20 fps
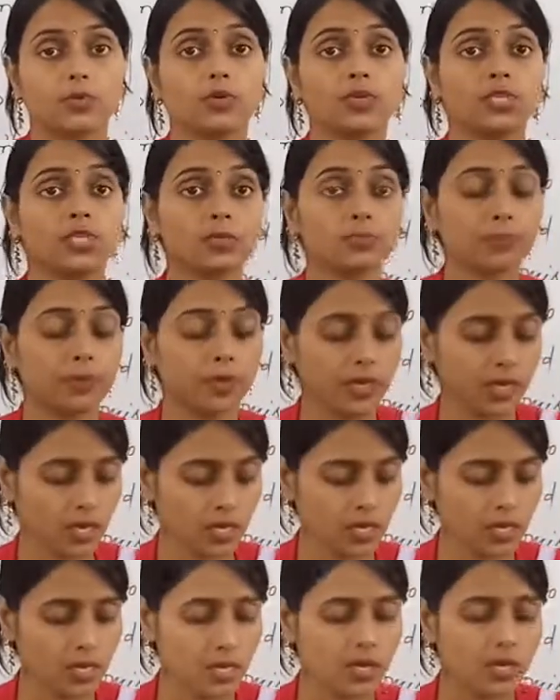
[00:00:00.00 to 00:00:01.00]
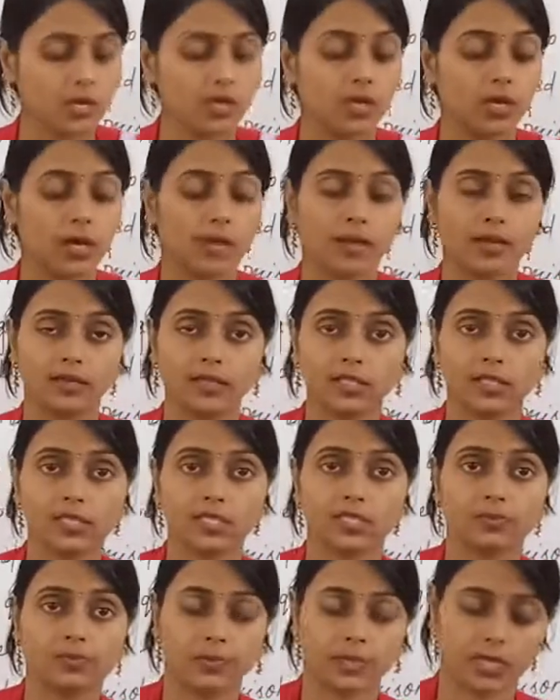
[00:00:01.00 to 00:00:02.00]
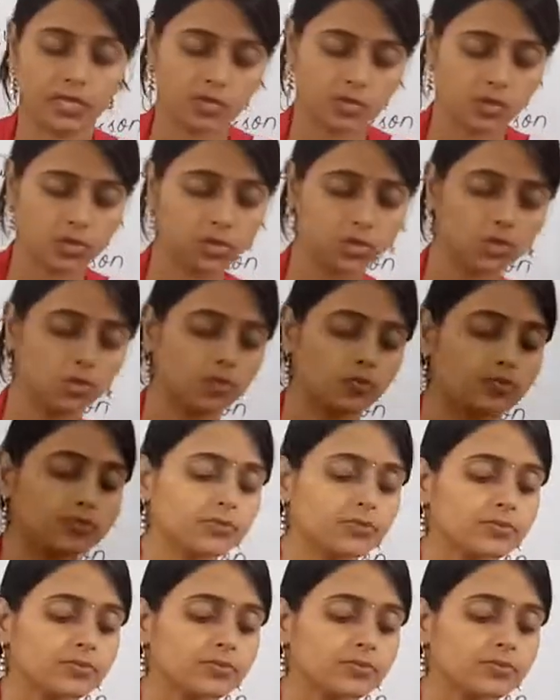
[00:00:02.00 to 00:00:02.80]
Who is speaking? Alice is speaking to Joe.